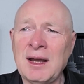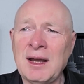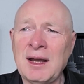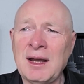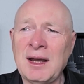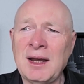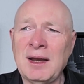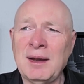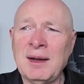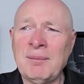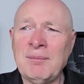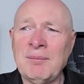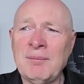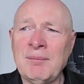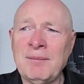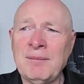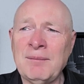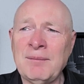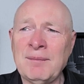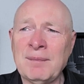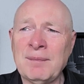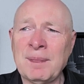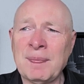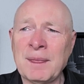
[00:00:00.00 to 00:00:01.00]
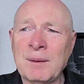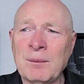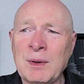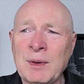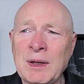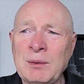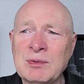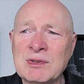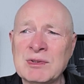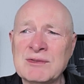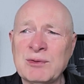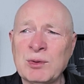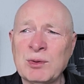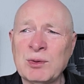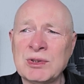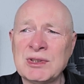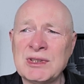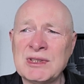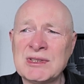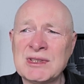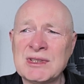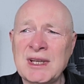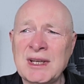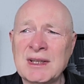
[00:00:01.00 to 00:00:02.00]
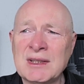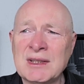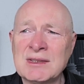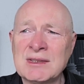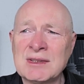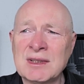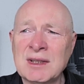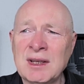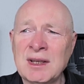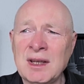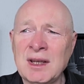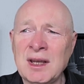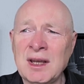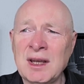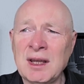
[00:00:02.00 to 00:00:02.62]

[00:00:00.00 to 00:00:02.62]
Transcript: when he was 46,